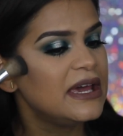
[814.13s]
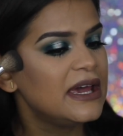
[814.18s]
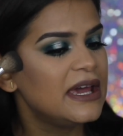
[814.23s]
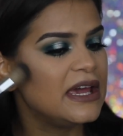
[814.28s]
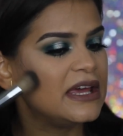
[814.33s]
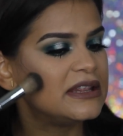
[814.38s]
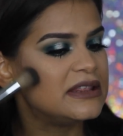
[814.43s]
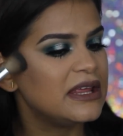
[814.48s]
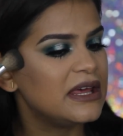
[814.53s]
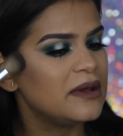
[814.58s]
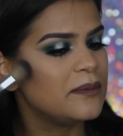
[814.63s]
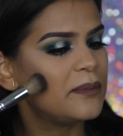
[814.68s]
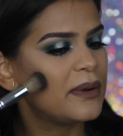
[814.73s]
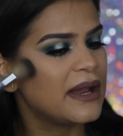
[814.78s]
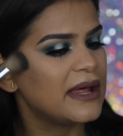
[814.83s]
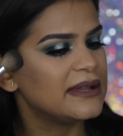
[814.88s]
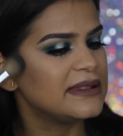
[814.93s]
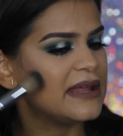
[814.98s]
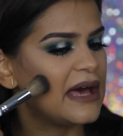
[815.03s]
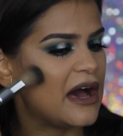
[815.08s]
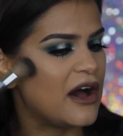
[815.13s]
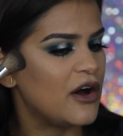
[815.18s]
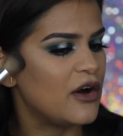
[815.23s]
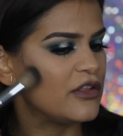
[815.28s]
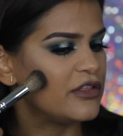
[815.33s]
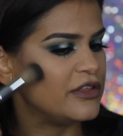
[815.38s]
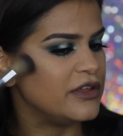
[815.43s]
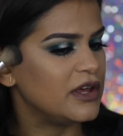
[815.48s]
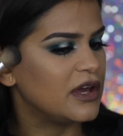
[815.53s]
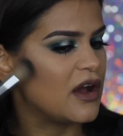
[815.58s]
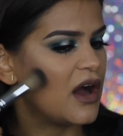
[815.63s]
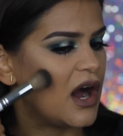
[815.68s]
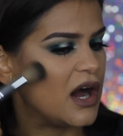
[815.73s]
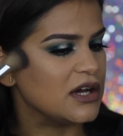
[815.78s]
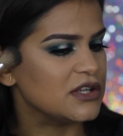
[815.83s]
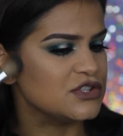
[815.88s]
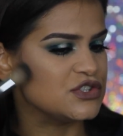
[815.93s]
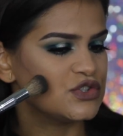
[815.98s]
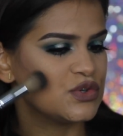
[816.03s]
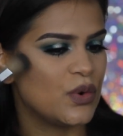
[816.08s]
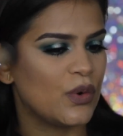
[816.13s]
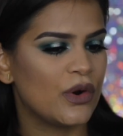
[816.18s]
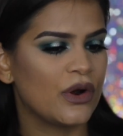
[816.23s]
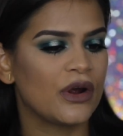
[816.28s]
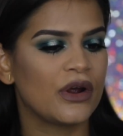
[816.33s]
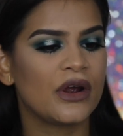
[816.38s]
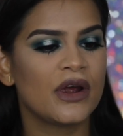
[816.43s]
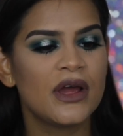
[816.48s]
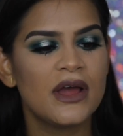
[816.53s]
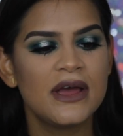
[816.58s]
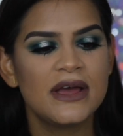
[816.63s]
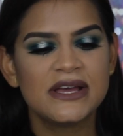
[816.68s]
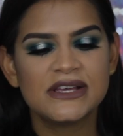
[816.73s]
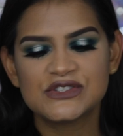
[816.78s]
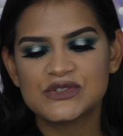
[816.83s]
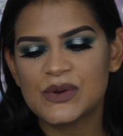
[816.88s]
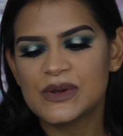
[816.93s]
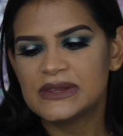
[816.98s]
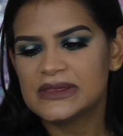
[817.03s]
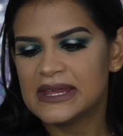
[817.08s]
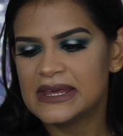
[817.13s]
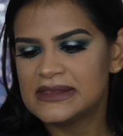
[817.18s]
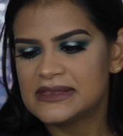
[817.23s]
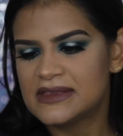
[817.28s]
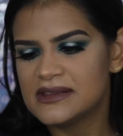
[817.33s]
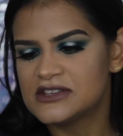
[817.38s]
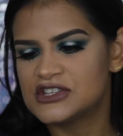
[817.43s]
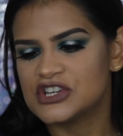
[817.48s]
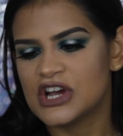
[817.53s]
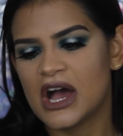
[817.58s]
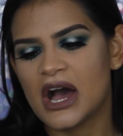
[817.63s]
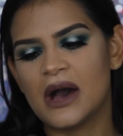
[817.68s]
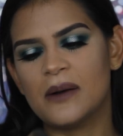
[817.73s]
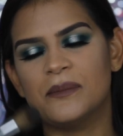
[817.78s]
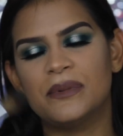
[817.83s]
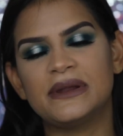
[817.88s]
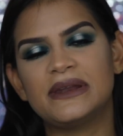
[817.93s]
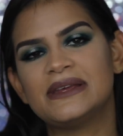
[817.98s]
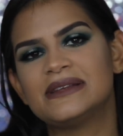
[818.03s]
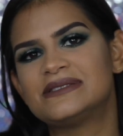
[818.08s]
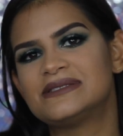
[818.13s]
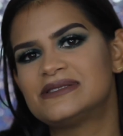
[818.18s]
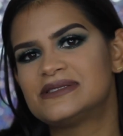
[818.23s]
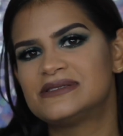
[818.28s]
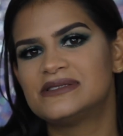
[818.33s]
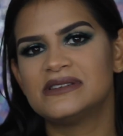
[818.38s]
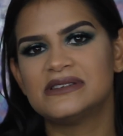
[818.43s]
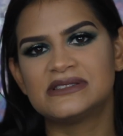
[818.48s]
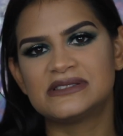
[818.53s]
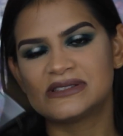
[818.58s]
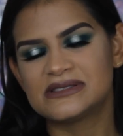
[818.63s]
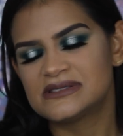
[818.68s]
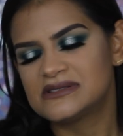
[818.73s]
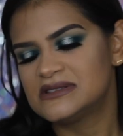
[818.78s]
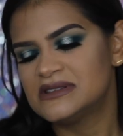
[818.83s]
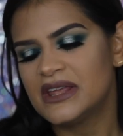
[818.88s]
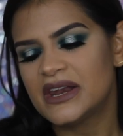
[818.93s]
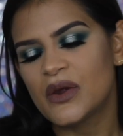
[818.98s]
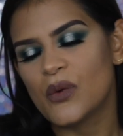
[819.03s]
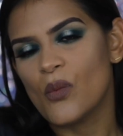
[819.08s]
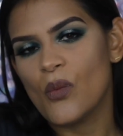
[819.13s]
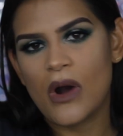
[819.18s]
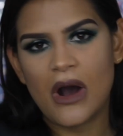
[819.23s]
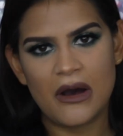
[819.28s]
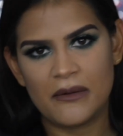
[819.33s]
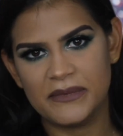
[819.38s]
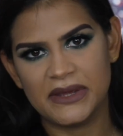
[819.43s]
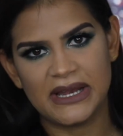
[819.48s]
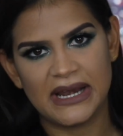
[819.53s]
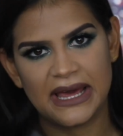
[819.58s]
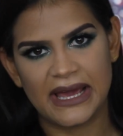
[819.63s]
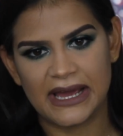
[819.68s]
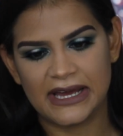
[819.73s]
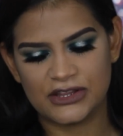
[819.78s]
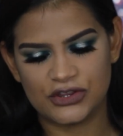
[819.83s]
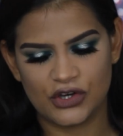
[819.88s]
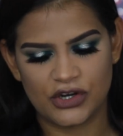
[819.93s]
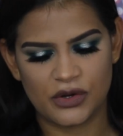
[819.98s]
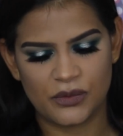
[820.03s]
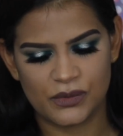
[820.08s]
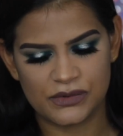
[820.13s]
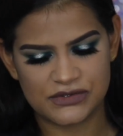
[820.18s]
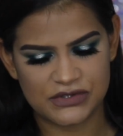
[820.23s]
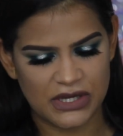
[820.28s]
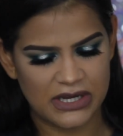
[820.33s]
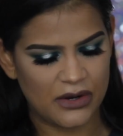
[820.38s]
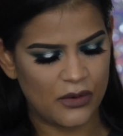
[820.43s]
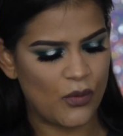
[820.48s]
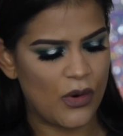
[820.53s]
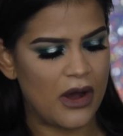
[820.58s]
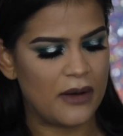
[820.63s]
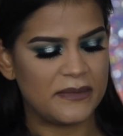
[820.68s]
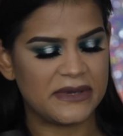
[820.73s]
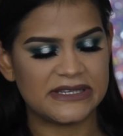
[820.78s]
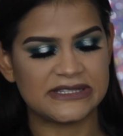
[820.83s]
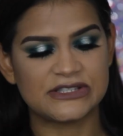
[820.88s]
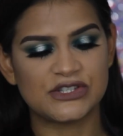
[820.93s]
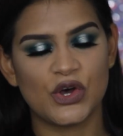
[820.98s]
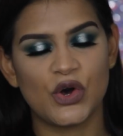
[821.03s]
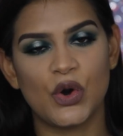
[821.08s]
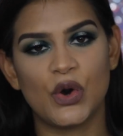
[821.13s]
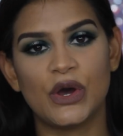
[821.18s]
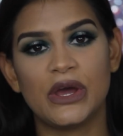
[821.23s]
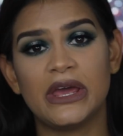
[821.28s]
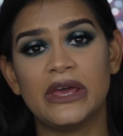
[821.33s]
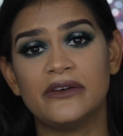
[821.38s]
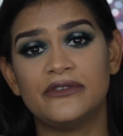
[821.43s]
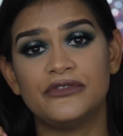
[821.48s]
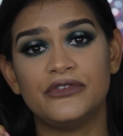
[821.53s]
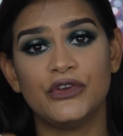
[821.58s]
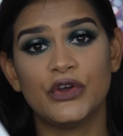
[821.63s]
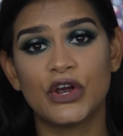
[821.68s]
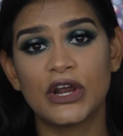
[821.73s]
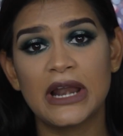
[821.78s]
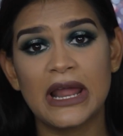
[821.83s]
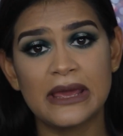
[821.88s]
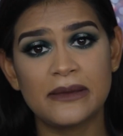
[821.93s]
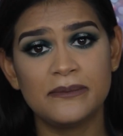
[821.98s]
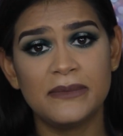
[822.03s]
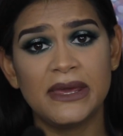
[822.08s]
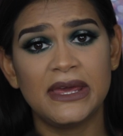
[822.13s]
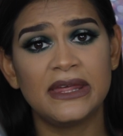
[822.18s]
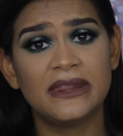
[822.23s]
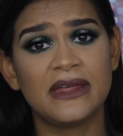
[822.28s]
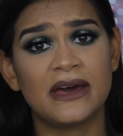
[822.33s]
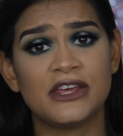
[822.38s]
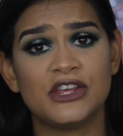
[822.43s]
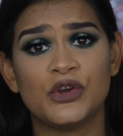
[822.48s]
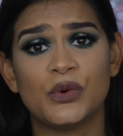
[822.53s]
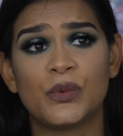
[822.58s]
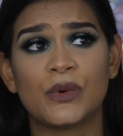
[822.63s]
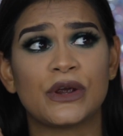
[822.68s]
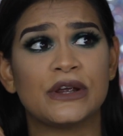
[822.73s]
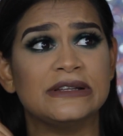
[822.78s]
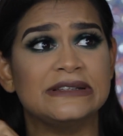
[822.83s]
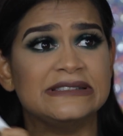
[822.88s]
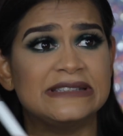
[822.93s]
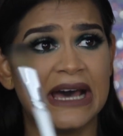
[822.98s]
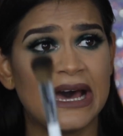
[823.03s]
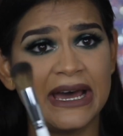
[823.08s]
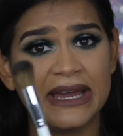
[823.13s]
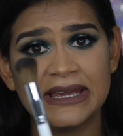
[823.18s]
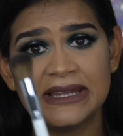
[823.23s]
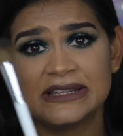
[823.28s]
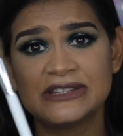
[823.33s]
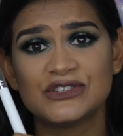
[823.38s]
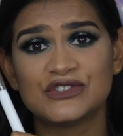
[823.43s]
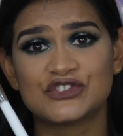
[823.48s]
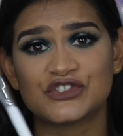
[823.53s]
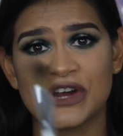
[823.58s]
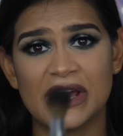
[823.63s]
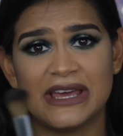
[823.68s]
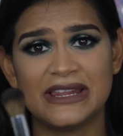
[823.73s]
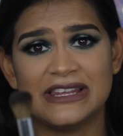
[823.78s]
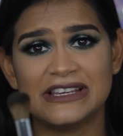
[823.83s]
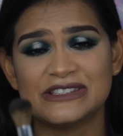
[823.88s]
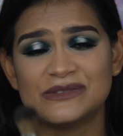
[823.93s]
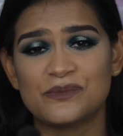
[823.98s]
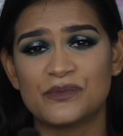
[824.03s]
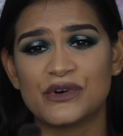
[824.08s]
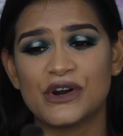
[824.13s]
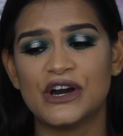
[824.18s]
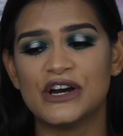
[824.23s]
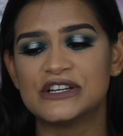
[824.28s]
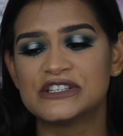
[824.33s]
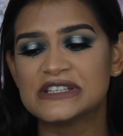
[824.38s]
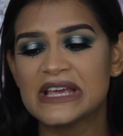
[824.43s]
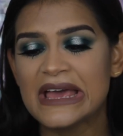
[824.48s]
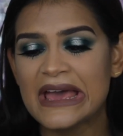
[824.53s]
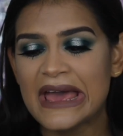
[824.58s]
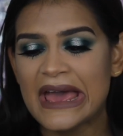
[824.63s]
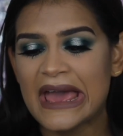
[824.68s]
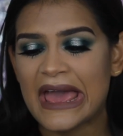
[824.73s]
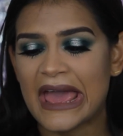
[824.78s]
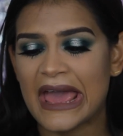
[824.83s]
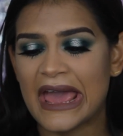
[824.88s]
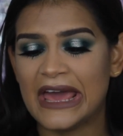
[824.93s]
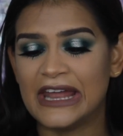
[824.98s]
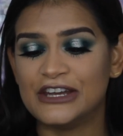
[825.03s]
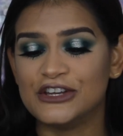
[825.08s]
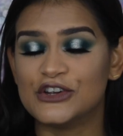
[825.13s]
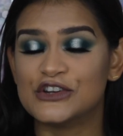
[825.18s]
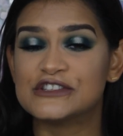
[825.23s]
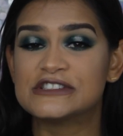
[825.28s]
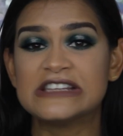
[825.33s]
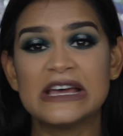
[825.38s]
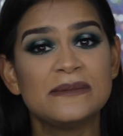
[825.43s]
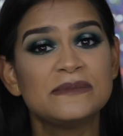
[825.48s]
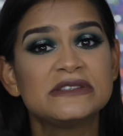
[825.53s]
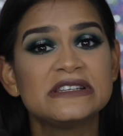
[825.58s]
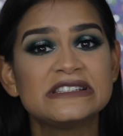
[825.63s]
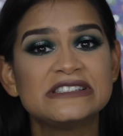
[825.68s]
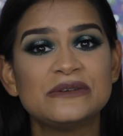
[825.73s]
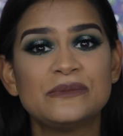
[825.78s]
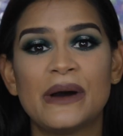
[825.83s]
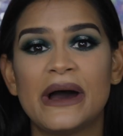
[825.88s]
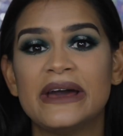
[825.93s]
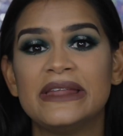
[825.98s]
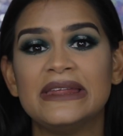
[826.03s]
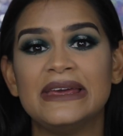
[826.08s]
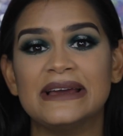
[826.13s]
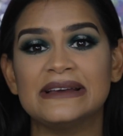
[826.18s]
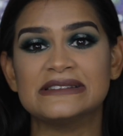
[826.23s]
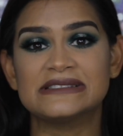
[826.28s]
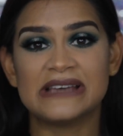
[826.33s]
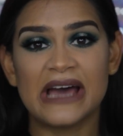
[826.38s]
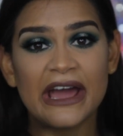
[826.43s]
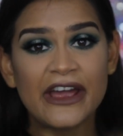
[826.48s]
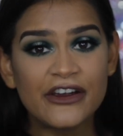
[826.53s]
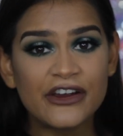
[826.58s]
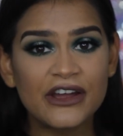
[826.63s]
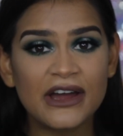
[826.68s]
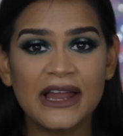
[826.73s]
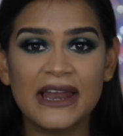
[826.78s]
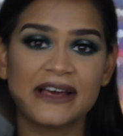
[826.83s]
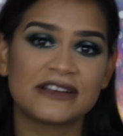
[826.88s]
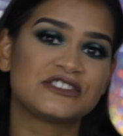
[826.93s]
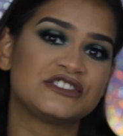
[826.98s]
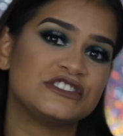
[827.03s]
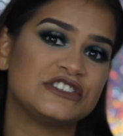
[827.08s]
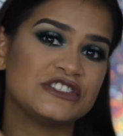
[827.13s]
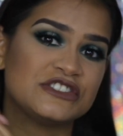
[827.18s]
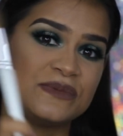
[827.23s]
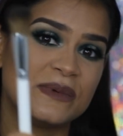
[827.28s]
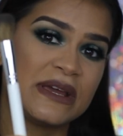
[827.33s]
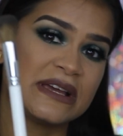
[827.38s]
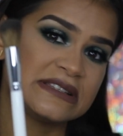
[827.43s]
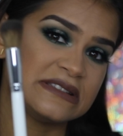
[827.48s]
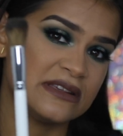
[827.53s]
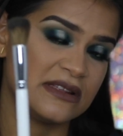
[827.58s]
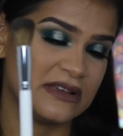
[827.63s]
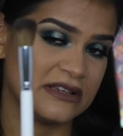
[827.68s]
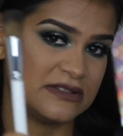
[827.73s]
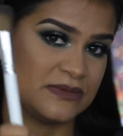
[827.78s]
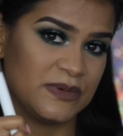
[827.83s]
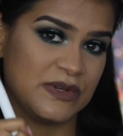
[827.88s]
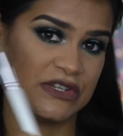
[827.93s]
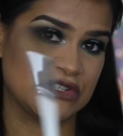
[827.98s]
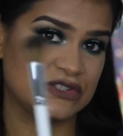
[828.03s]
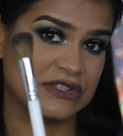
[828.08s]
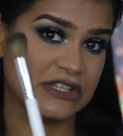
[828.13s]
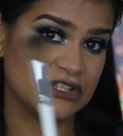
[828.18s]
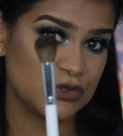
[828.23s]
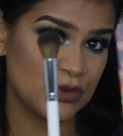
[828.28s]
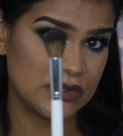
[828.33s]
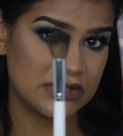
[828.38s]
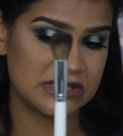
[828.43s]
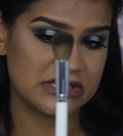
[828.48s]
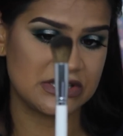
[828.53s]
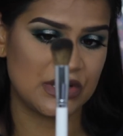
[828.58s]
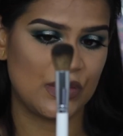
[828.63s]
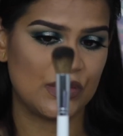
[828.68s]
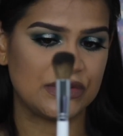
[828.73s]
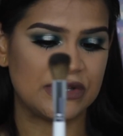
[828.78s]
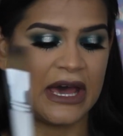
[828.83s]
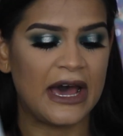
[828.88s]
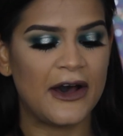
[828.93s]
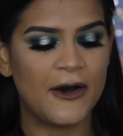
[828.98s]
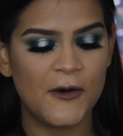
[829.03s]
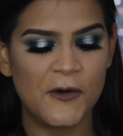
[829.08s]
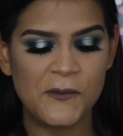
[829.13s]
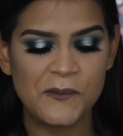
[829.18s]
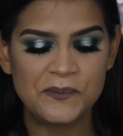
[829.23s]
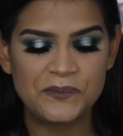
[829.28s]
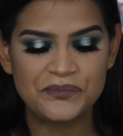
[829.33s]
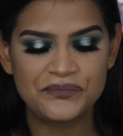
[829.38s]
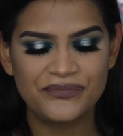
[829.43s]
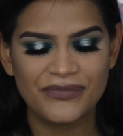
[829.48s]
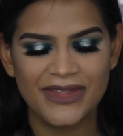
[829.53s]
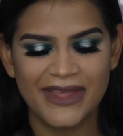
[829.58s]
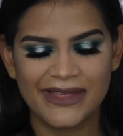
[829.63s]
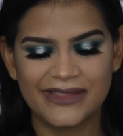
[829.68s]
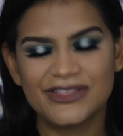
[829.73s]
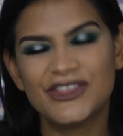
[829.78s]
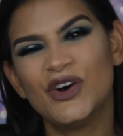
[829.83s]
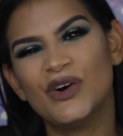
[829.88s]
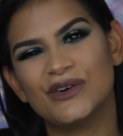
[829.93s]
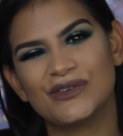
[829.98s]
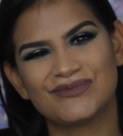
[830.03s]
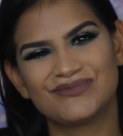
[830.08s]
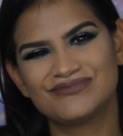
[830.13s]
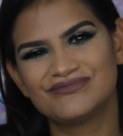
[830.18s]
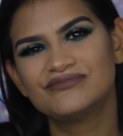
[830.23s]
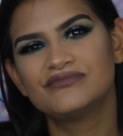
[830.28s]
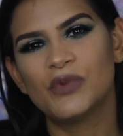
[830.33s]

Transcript: It did blend out the contour, so it did the job, but it didn't want me like I thought it was gonna want me. So if you're like me, that you were dying to try this brush and you're tempted to buy the entire collection just because of this, because this one is sold out, don't.